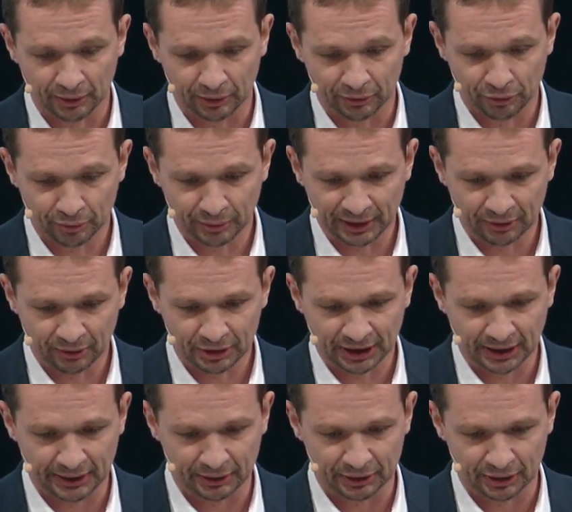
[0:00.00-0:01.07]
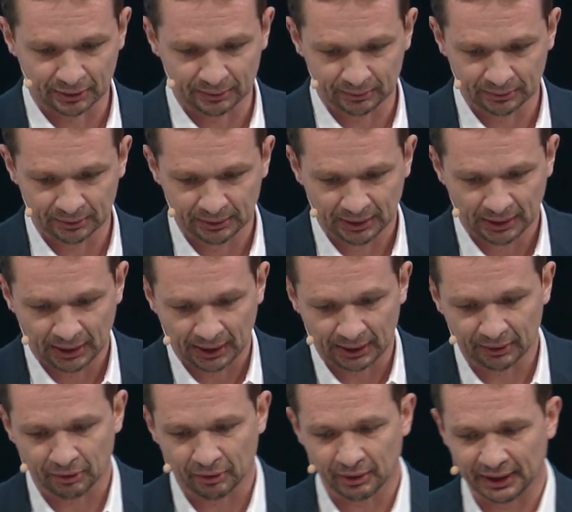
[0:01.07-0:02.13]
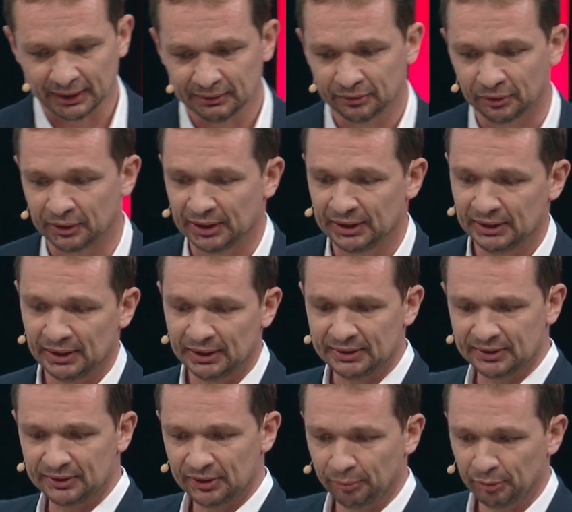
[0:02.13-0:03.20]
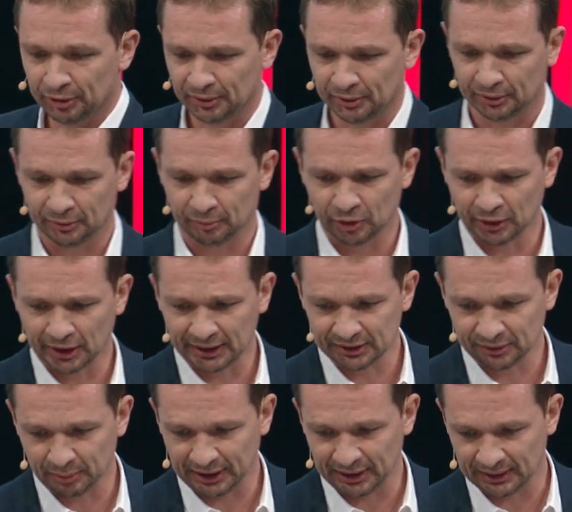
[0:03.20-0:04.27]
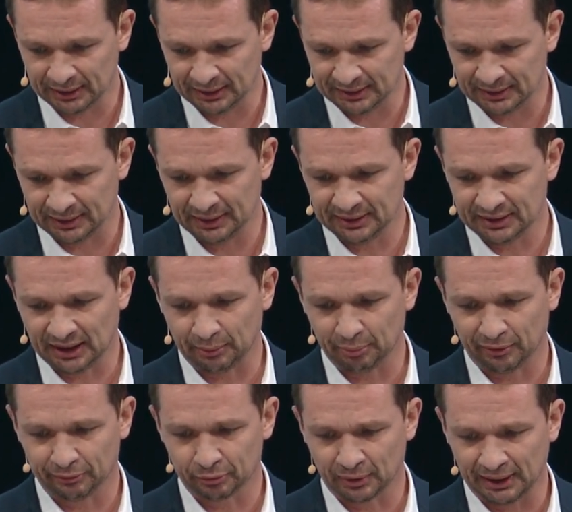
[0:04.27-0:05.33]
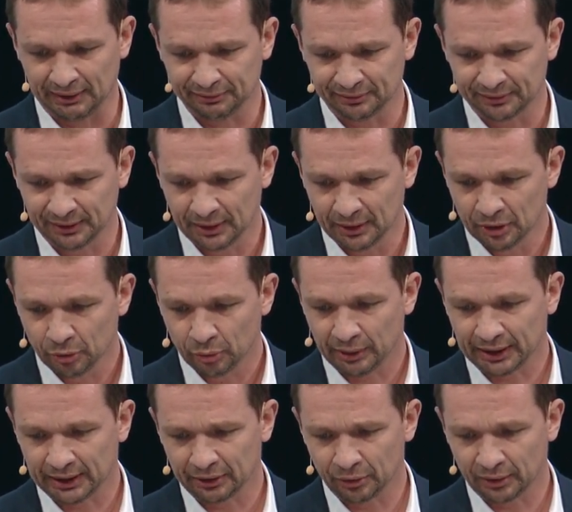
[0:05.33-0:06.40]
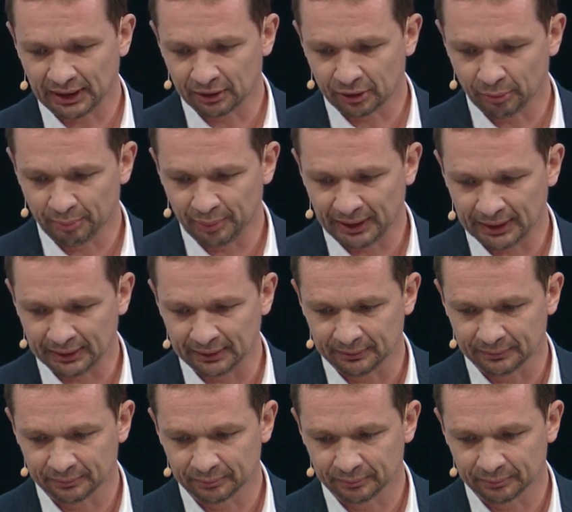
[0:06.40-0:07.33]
during the challenge. And okay, so it's summarized by this type of graphs, where you can compare,